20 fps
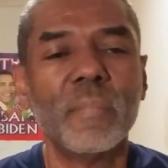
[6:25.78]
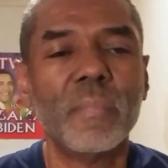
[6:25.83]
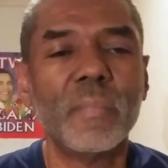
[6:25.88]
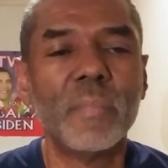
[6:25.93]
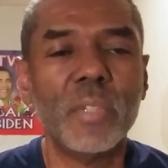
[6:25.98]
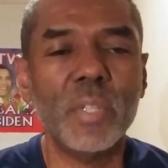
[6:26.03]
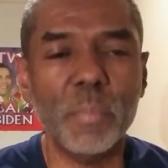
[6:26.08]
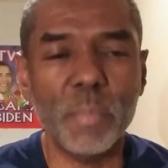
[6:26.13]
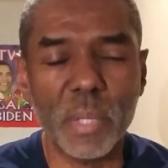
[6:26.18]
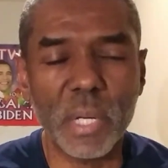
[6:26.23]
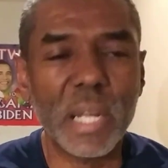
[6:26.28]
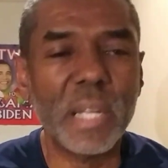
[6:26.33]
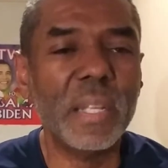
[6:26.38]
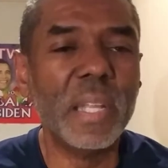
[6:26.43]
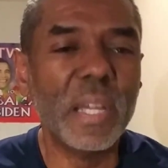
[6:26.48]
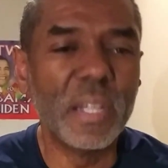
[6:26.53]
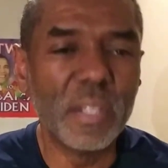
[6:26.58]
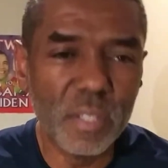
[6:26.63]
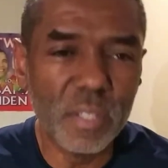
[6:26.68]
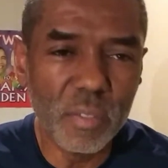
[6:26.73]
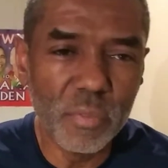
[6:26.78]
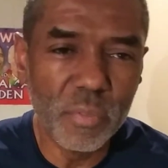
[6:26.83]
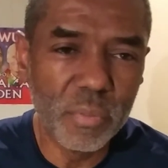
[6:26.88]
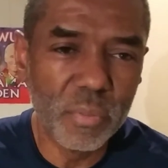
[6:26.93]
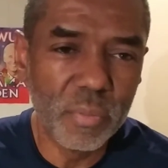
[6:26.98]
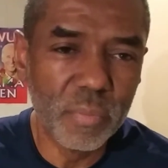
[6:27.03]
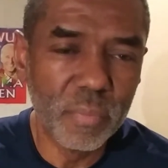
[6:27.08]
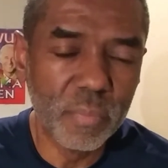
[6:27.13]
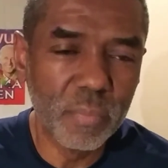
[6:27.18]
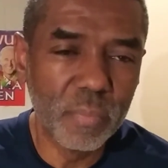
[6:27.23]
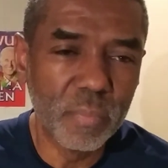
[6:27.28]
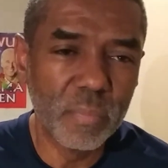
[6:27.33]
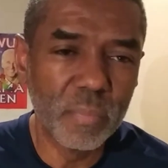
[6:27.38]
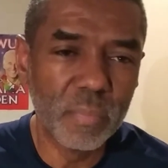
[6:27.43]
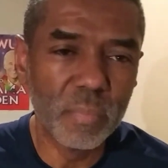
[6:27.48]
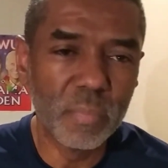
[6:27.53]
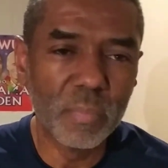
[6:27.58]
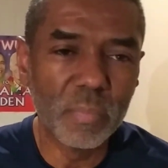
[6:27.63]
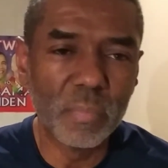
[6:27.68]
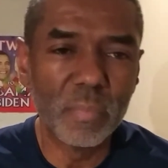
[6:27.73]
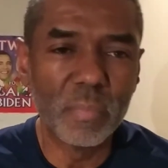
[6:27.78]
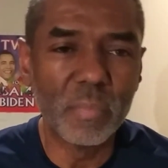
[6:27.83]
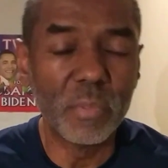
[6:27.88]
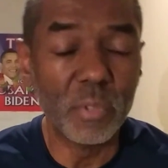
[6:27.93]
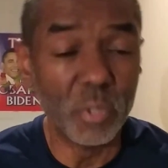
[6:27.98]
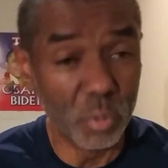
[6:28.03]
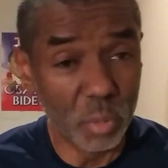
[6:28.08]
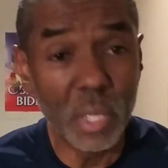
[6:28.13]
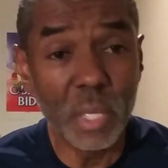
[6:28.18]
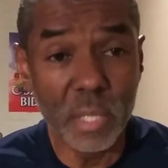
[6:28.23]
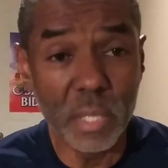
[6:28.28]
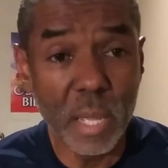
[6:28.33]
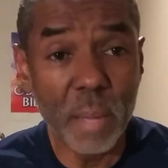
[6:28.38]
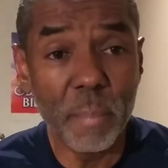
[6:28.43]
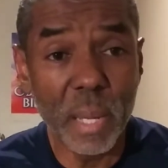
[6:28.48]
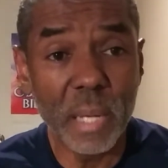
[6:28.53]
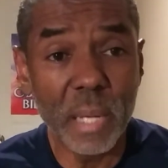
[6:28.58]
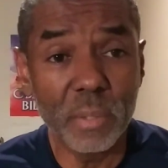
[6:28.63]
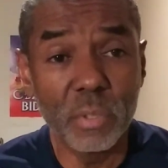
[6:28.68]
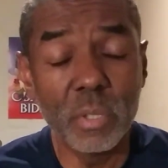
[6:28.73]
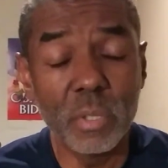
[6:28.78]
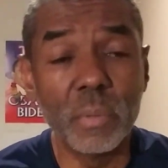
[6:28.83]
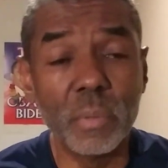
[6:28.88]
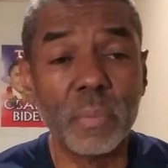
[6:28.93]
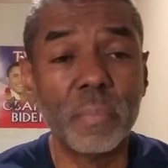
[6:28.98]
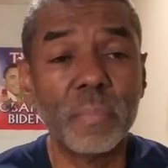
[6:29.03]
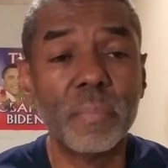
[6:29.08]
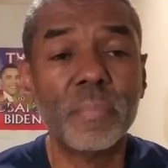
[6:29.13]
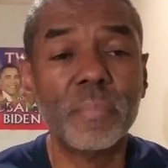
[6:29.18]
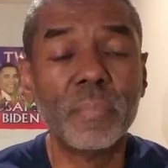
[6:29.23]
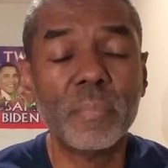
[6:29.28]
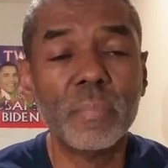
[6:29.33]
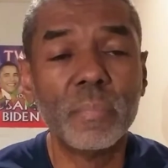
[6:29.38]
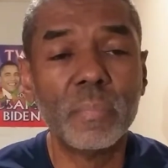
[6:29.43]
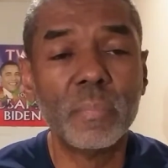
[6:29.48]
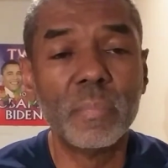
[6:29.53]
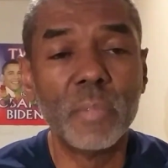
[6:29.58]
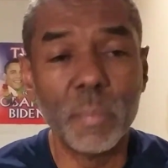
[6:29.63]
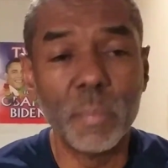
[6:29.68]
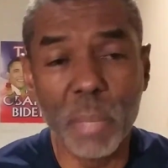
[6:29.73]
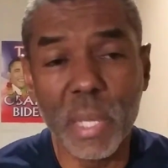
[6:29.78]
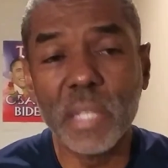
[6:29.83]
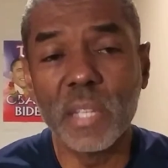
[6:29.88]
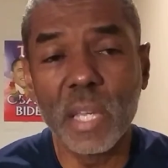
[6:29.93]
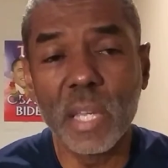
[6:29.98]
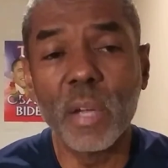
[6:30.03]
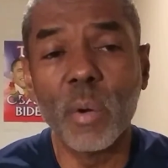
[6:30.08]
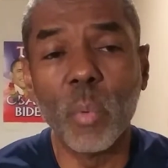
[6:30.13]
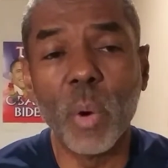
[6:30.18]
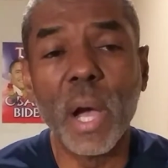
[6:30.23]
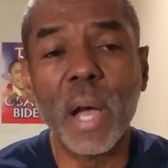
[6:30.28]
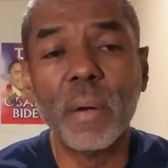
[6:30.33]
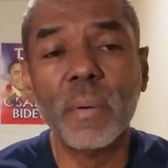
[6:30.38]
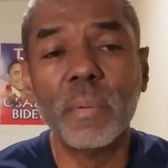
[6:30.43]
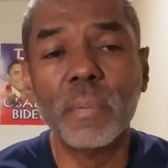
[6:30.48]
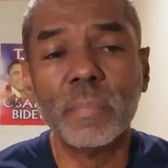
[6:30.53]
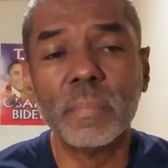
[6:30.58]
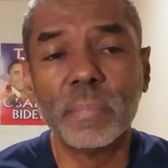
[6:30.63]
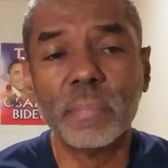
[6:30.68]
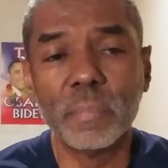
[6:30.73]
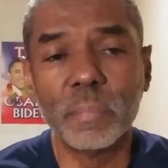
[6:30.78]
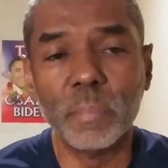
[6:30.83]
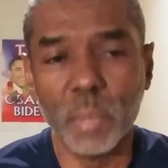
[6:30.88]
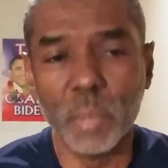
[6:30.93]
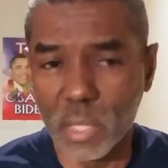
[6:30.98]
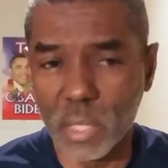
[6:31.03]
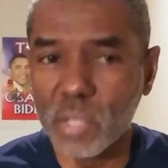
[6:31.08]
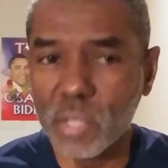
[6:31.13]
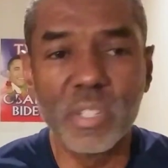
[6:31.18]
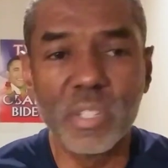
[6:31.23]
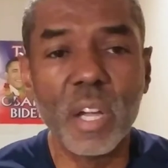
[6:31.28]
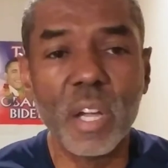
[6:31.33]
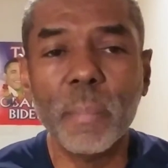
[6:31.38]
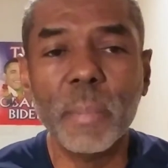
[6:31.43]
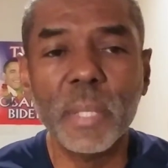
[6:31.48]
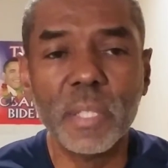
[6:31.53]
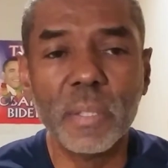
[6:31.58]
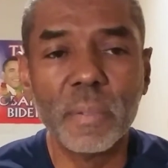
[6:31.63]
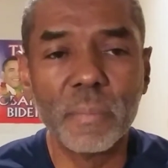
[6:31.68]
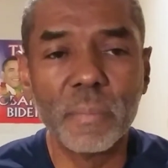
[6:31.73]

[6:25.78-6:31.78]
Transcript: You put out negative, you'll get that back too. It may take a while, but it's coming.